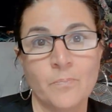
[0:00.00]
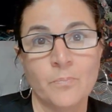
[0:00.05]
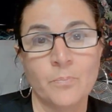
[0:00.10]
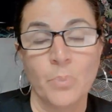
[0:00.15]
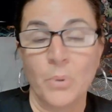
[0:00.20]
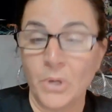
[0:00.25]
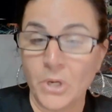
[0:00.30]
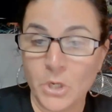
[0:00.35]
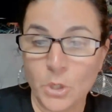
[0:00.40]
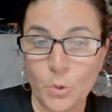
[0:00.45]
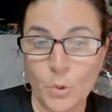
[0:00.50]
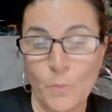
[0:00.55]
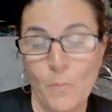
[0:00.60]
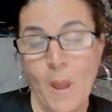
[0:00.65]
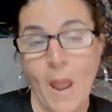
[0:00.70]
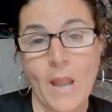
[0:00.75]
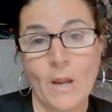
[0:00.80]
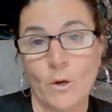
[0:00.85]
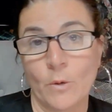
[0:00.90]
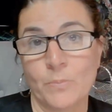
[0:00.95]
putting you in
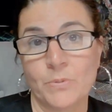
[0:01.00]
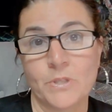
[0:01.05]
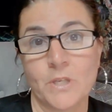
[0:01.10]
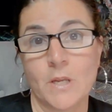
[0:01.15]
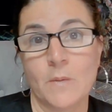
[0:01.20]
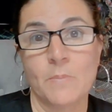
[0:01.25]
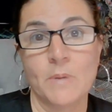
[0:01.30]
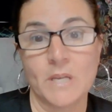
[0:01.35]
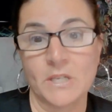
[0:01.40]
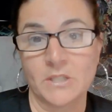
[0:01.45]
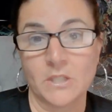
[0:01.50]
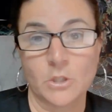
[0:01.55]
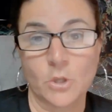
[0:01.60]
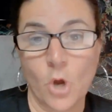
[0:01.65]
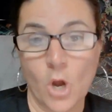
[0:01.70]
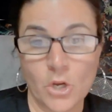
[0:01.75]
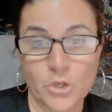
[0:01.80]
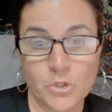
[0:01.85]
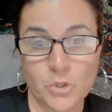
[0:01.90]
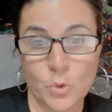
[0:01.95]
bankruptcy because it's
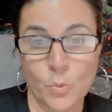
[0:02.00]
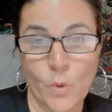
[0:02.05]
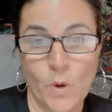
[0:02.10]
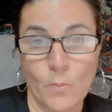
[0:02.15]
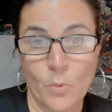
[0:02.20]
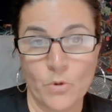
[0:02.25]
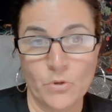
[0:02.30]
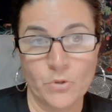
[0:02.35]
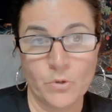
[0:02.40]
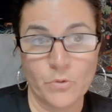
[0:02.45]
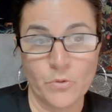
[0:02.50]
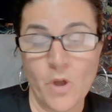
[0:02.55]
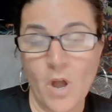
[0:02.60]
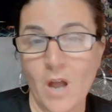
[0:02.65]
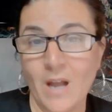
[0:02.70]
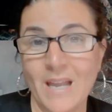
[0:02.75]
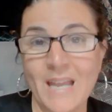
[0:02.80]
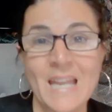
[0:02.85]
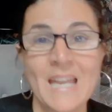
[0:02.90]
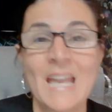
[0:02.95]
costing you way more than you
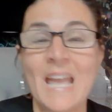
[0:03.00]
thought.